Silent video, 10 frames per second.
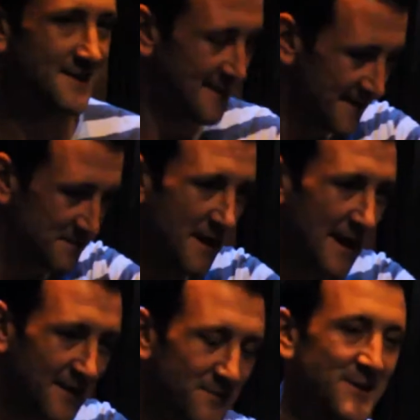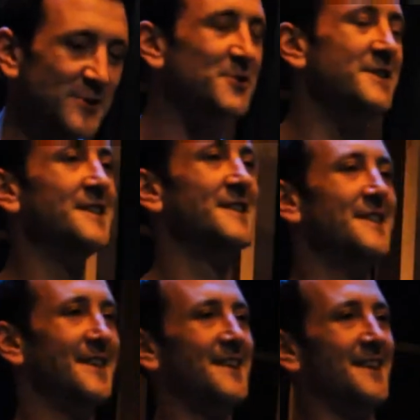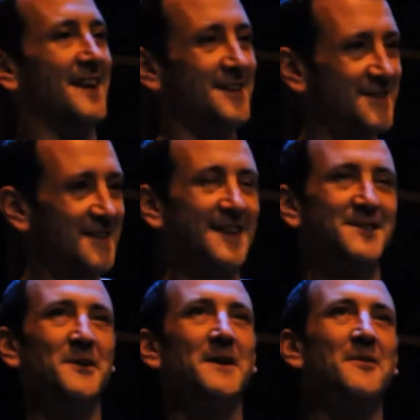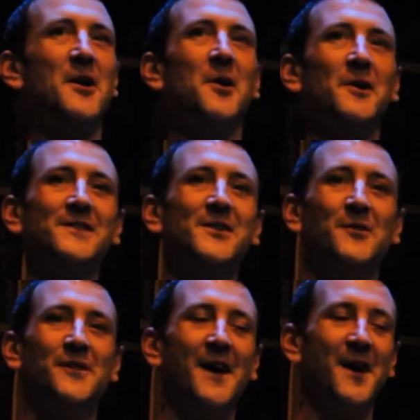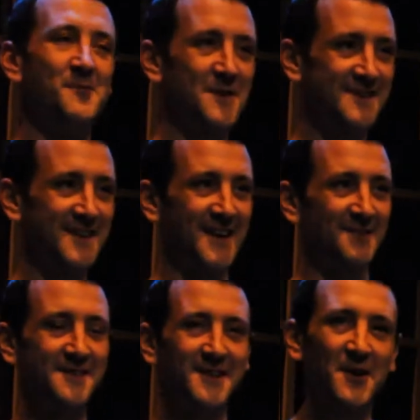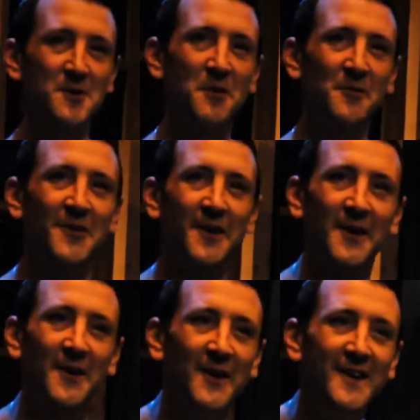That's my vision. That's what I've got so far. We'll see. We've still got a month to go.